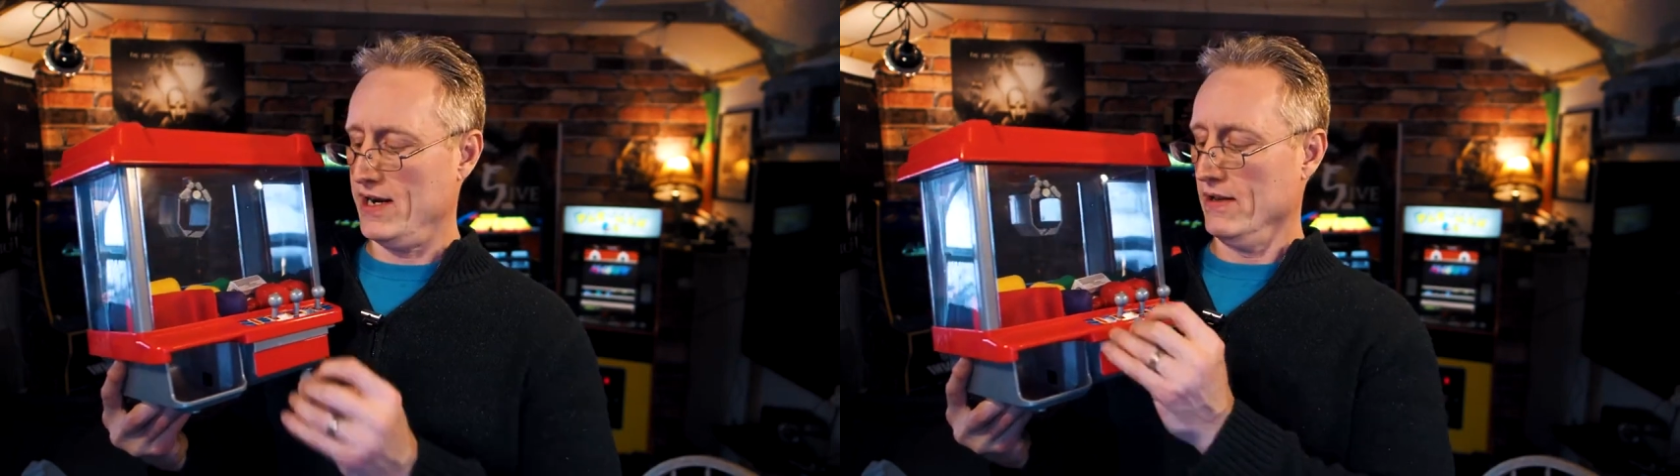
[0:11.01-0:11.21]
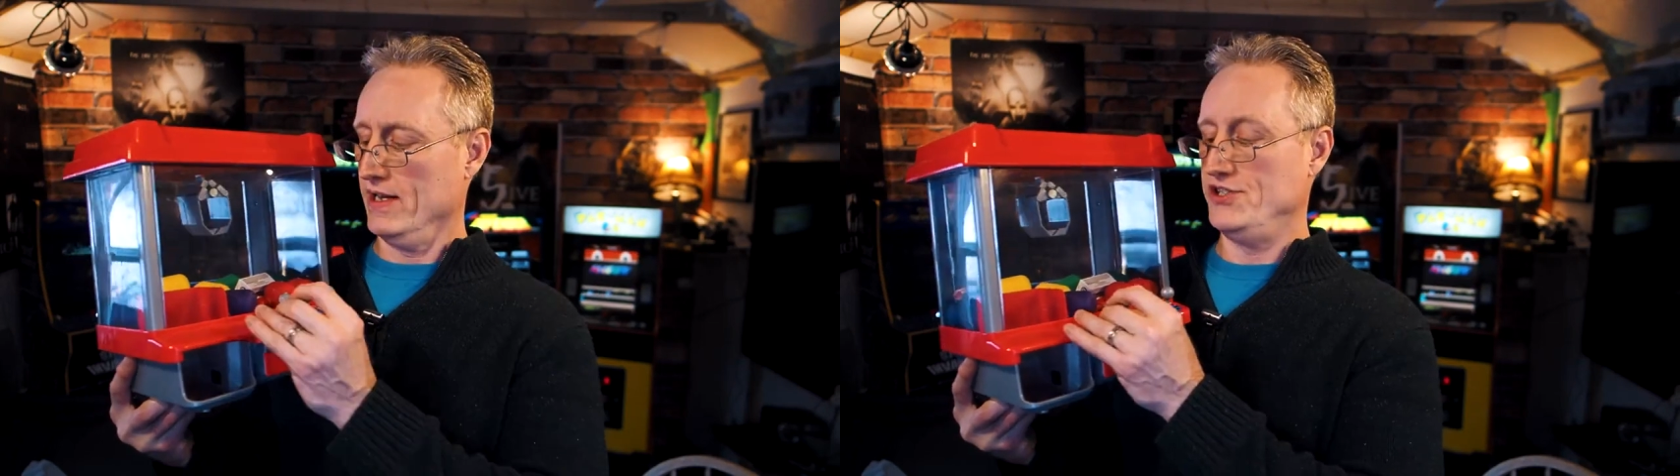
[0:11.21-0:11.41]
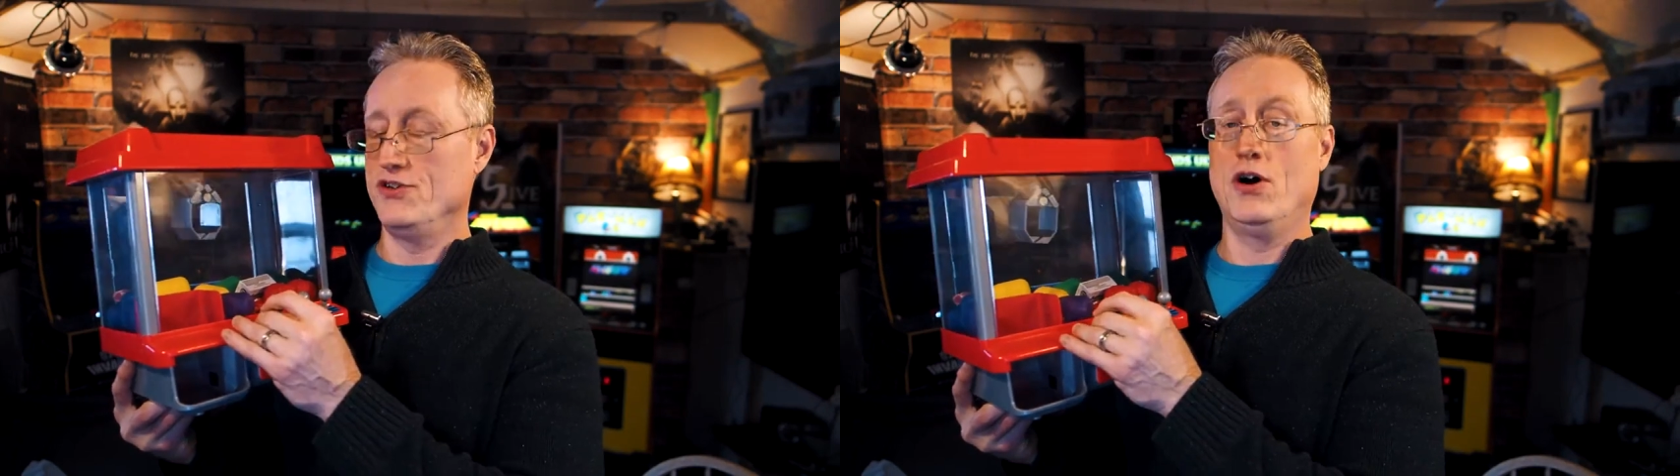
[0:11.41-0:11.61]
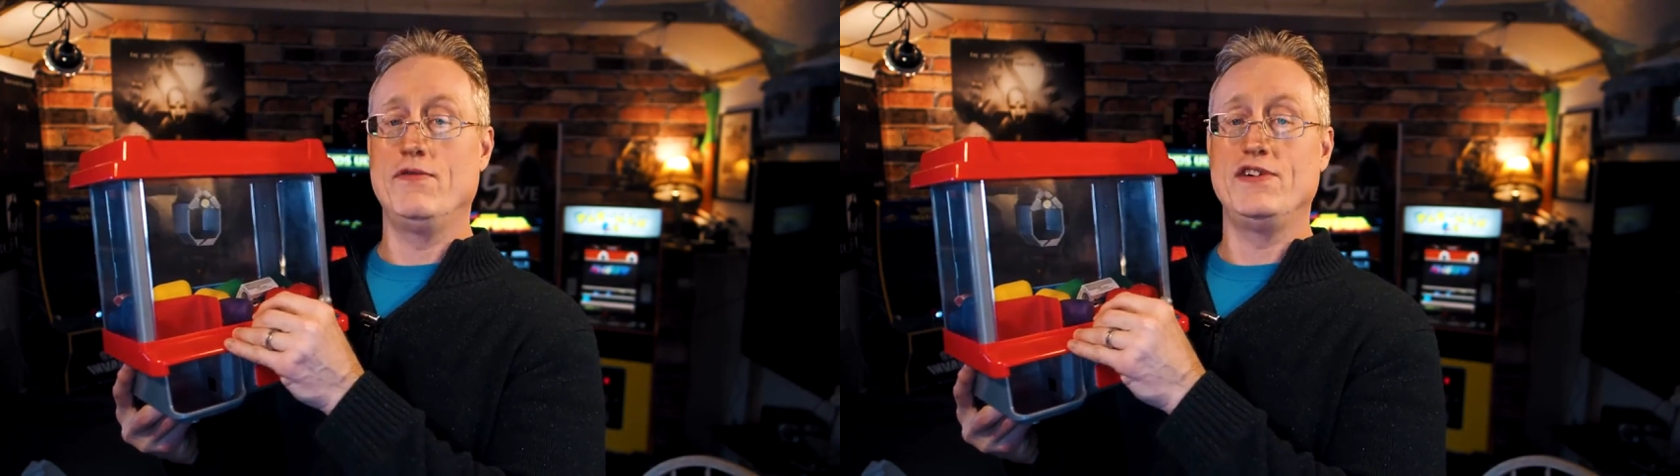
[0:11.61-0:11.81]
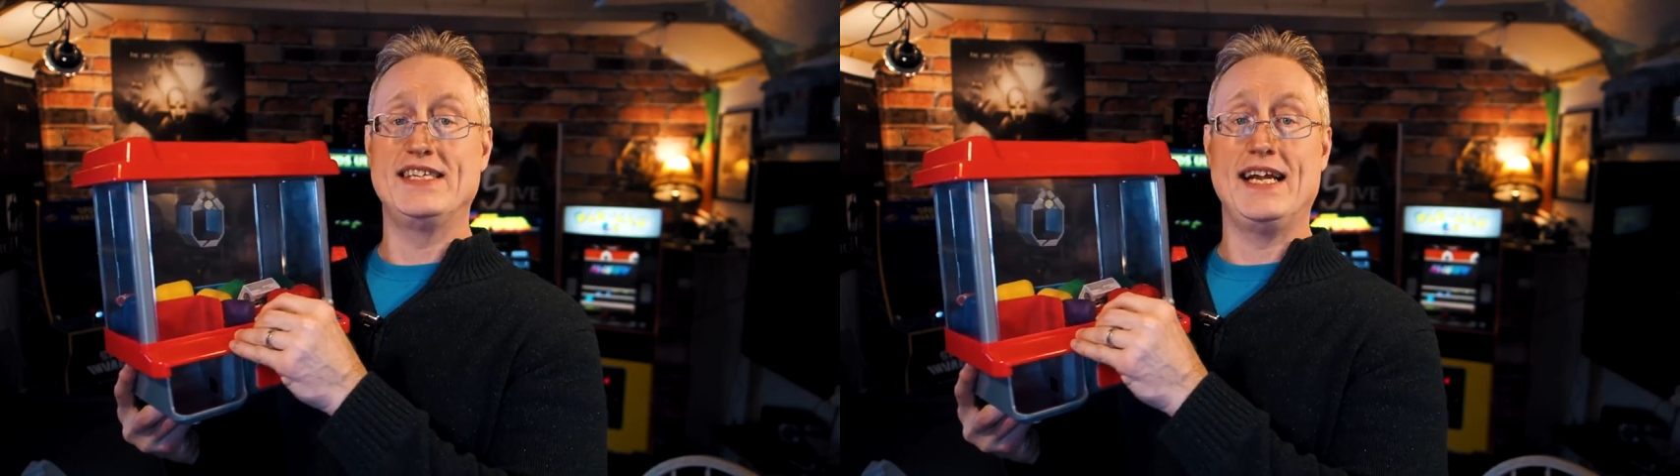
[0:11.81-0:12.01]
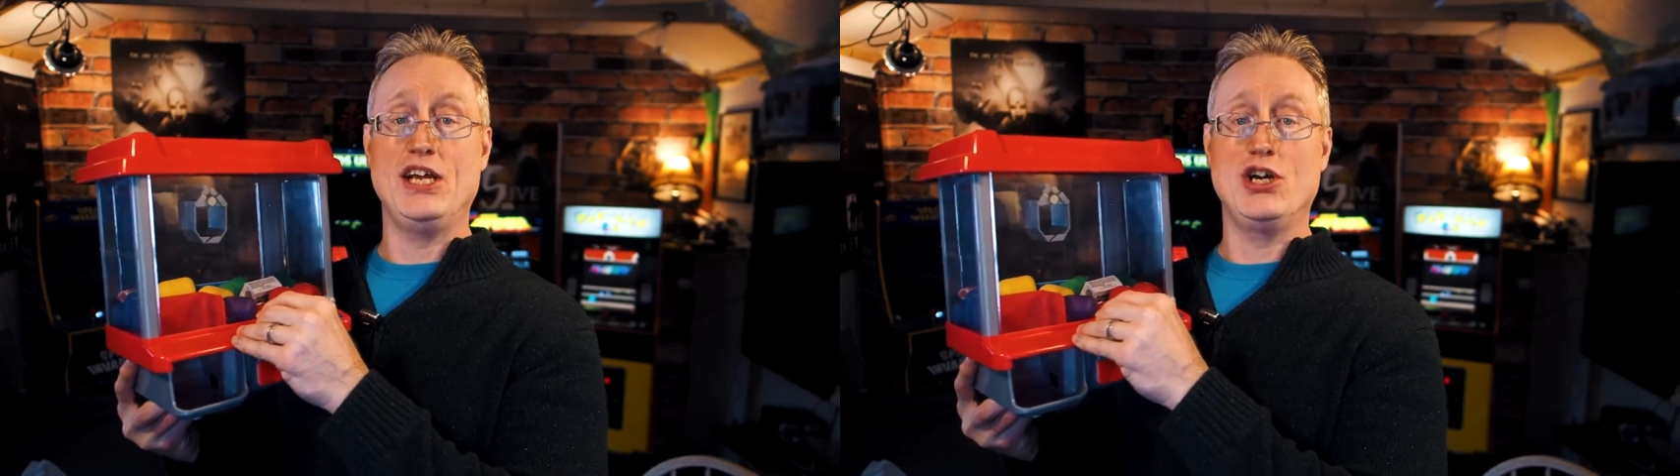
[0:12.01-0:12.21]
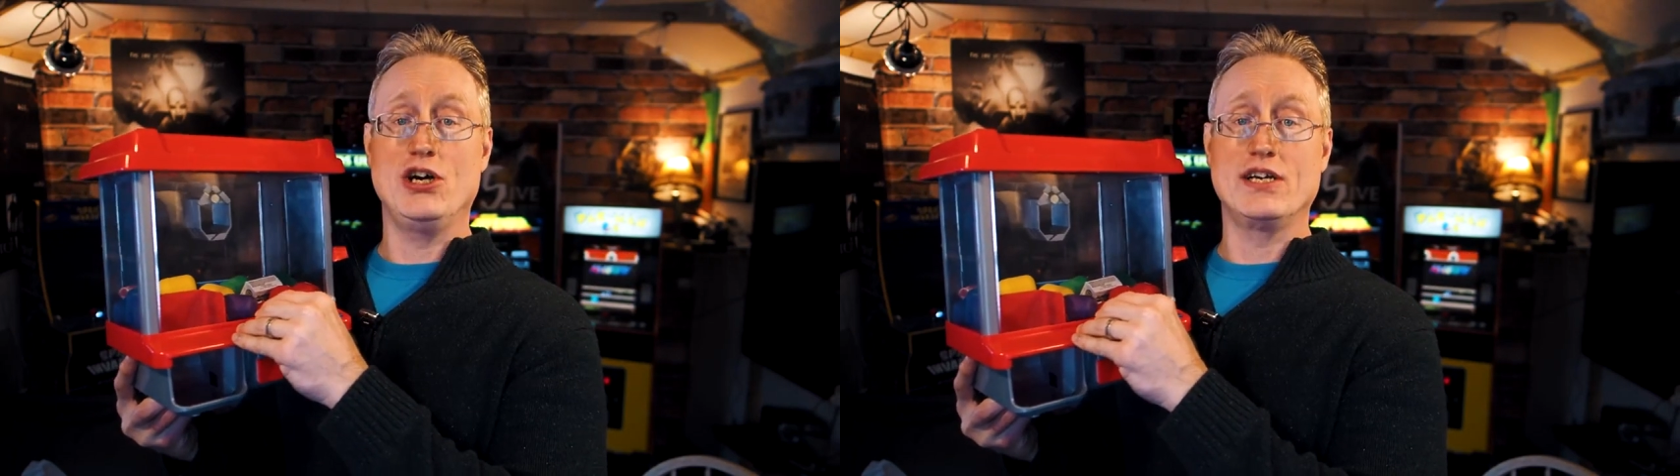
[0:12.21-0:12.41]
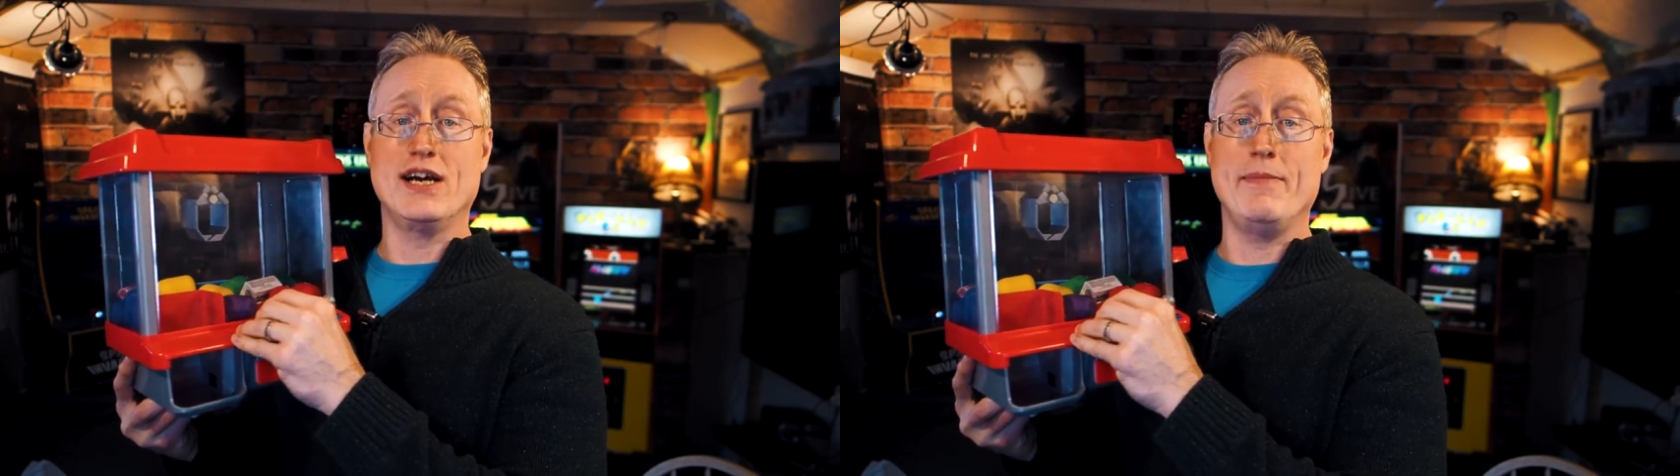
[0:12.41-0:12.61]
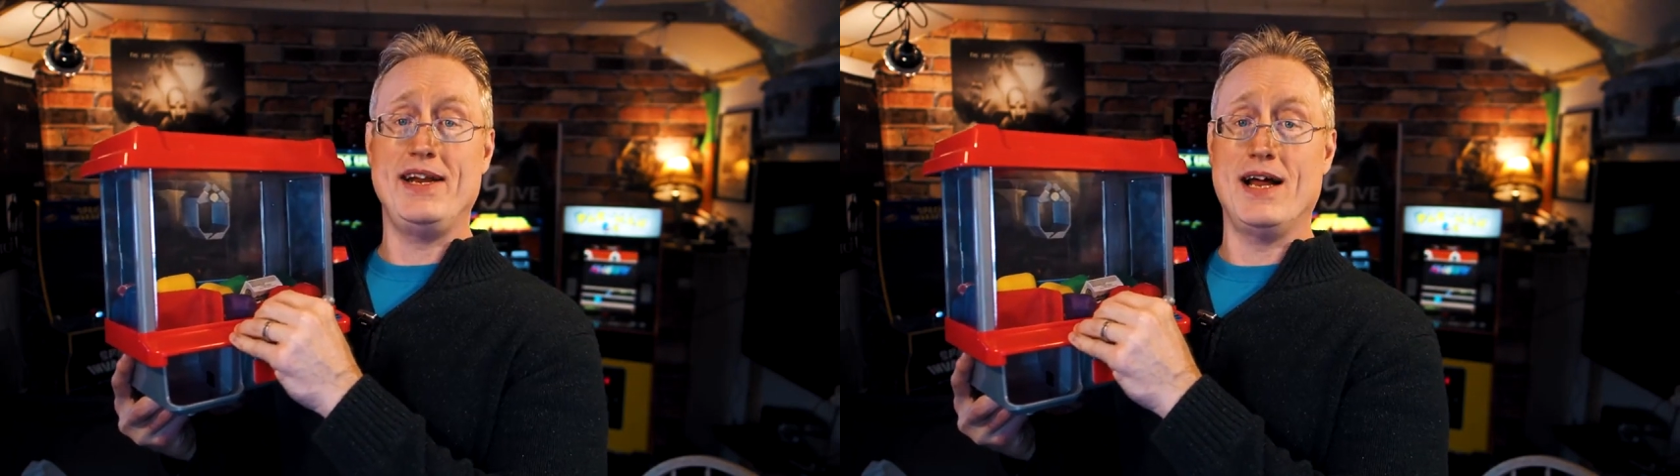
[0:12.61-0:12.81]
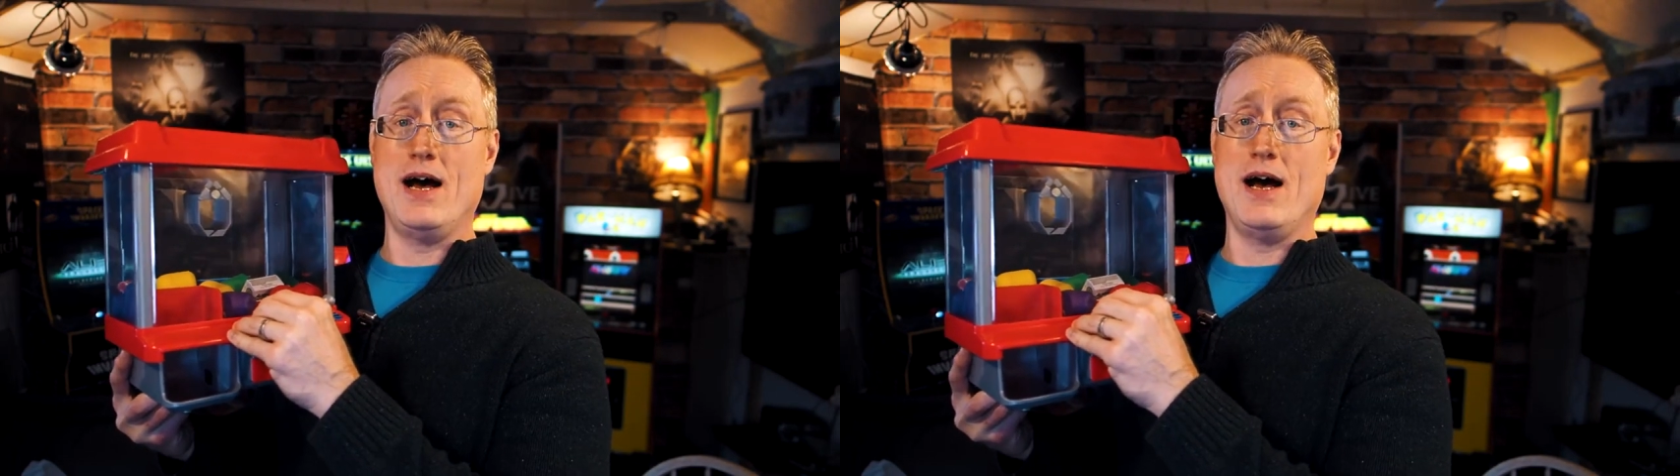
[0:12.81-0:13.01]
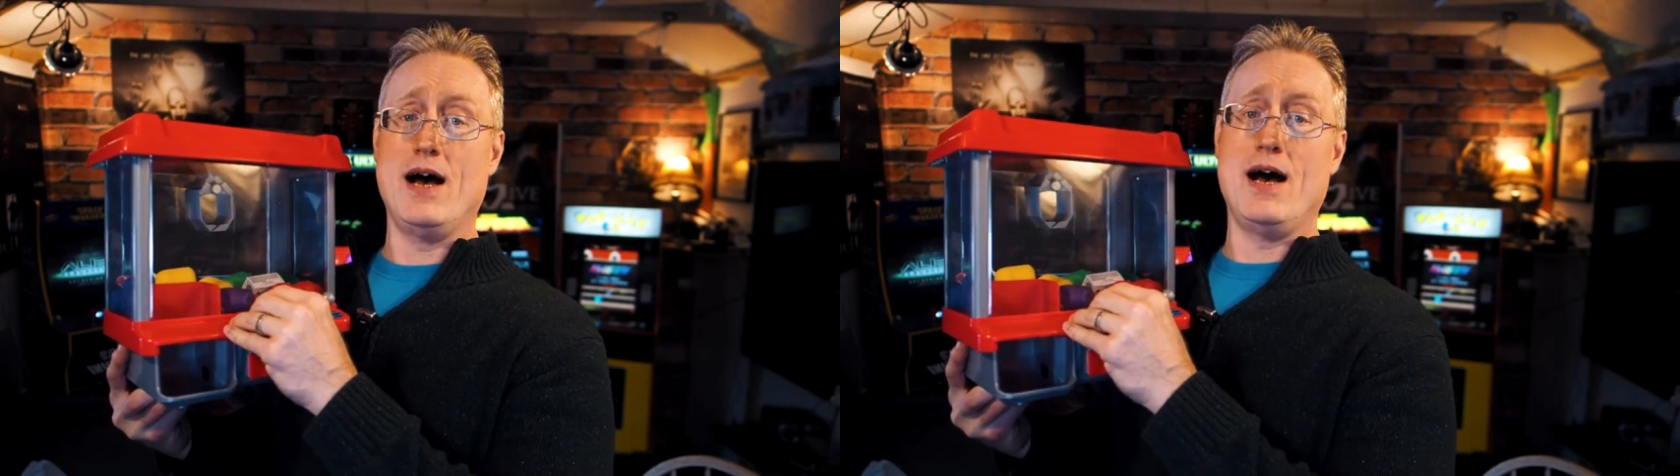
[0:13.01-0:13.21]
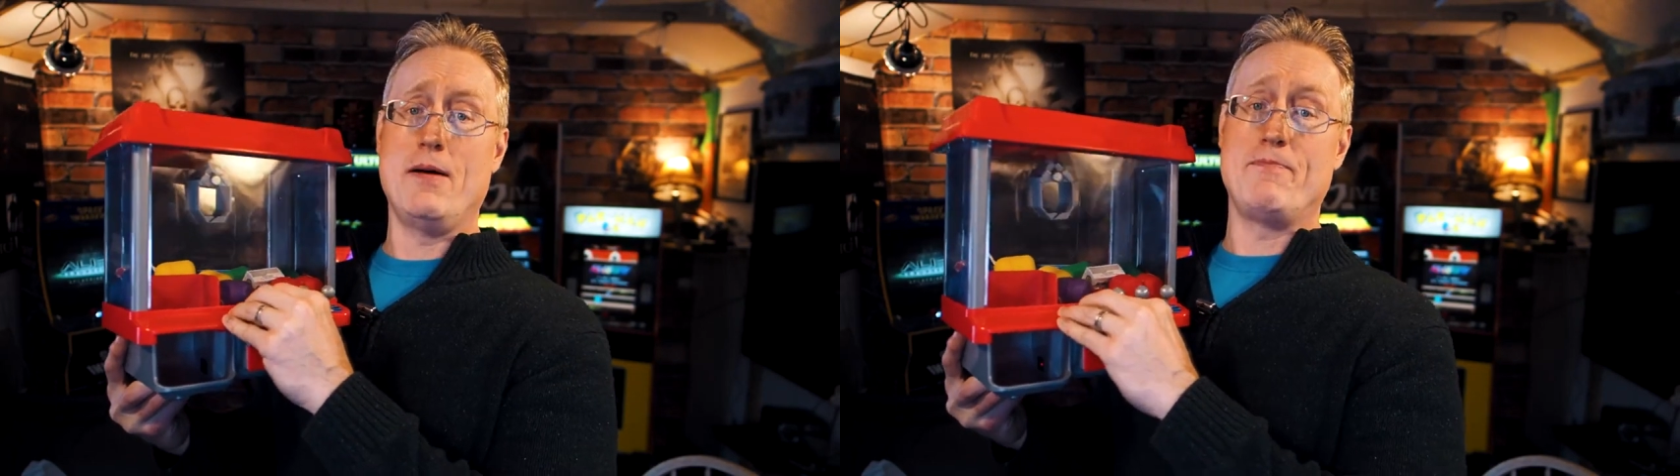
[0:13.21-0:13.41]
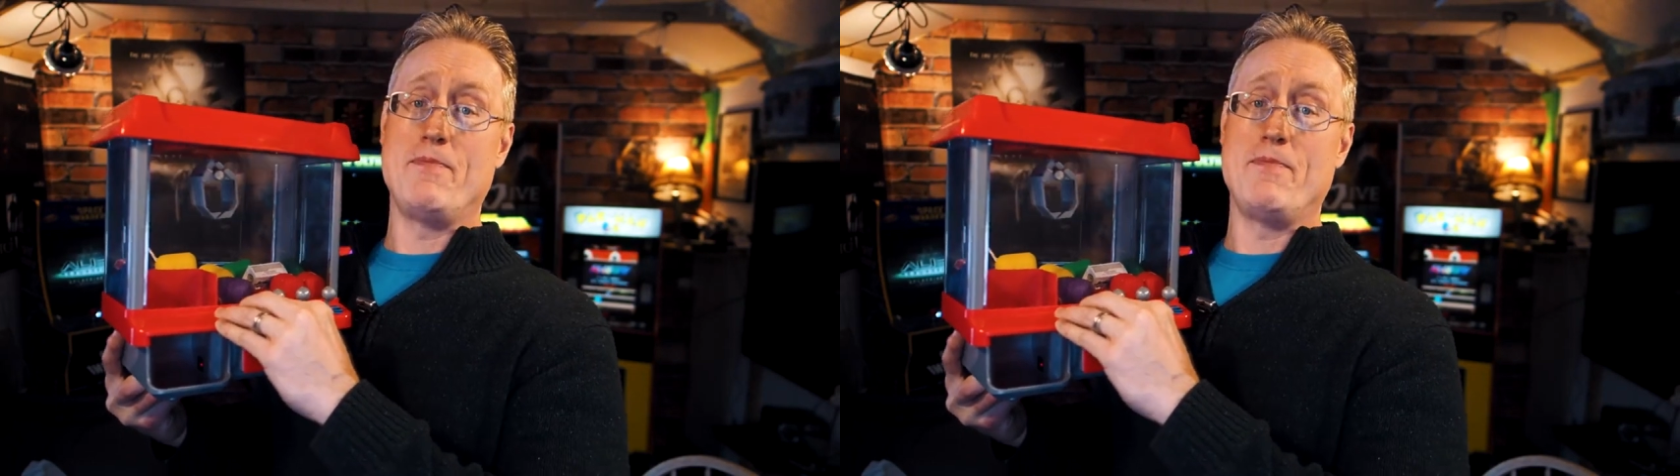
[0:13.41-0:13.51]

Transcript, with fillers: I'll let you know if it's any good coming up